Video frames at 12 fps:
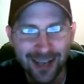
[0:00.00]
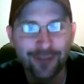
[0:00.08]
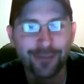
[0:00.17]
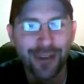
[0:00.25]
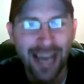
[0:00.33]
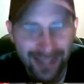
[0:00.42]

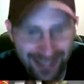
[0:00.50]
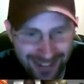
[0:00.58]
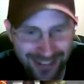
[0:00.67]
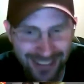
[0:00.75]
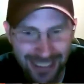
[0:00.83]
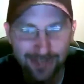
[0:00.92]
Fight the
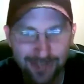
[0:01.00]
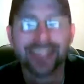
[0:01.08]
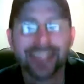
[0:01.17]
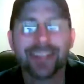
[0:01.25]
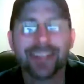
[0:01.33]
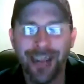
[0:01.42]
sleep,
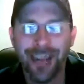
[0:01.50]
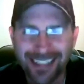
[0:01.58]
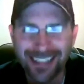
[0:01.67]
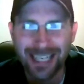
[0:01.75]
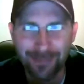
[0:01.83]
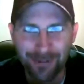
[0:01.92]

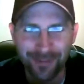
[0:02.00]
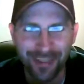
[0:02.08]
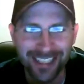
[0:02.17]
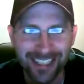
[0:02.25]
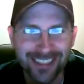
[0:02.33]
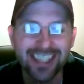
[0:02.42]
fight the
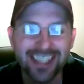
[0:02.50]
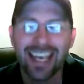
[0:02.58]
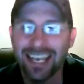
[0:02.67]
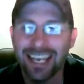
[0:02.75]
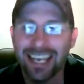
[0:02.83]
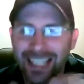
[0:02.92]
deprivation,
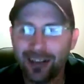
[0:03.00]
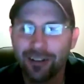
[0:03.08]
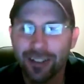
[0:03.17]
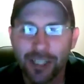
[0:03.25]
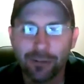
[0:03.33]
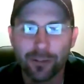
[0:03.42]
and get
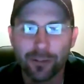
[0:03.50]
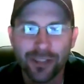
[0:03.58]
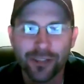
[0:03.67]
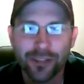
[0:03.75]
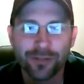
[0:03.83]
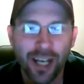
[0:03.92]
on here with a
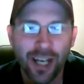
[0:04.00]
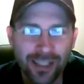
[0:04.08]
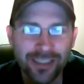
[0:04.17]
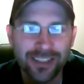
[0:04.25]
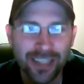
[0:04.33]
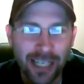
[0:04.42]
bunch of
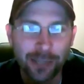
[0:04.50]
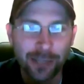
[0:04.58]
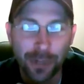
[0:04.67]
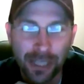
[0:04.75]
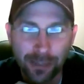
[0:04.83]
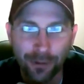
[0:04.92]

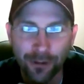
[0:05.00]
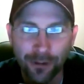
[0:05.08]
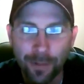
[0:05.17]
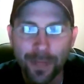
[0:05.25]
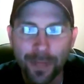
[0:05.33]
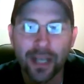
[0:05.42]
insane
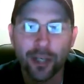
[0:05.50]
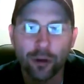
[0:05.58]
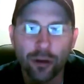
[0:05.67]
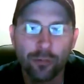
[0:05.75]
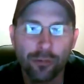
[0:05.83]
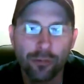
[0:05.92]
people that
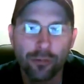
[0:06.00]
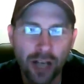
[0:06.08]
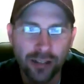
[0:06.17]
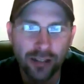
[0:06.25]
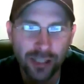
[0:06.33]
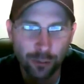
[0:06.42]
are going
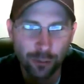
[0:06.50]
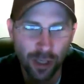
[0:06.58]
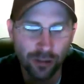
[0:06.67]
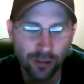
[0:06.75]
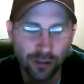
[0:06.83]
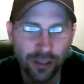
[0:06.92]
to rock
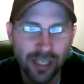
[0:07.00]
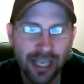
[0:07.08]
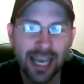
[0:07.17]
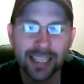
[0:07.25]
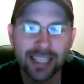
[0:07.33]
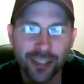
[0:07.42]
this world
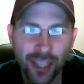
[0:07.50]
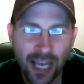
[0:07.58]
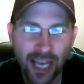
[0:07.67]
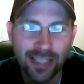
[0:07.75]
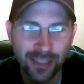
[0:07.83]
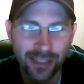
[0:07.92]
and
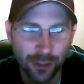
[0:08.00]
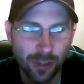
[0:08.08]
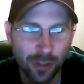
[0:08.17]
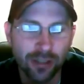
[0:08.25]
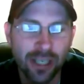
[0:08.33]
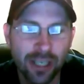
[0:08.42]
change
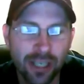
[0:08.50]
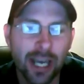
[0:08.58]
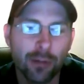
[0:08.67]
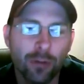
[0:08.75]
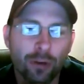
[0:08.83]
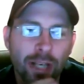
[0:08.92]
this world,
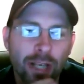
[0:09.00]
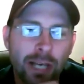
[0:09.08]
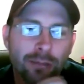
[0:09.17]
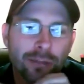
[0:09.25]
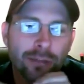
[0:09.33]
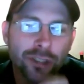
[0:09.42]
and we're going to
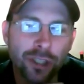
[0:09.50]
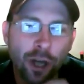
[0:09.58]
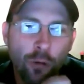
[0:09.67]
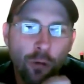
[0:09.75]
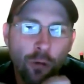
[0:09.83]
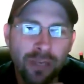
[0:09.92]
help
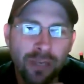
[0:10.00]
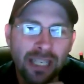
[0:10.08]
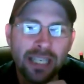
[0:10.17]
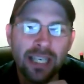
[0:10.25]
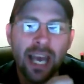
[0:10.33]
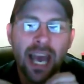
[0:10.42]
so
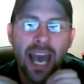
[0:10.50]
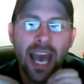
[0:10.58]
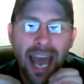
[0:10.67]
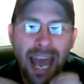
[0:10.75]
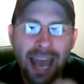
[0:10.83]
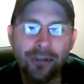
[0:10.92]
many
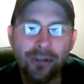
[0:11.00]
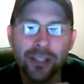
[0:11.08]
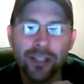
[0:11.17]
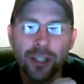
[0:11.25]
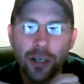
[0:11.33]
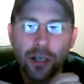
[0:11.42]

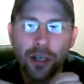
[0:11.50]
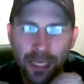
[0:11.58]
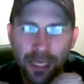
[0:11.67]
average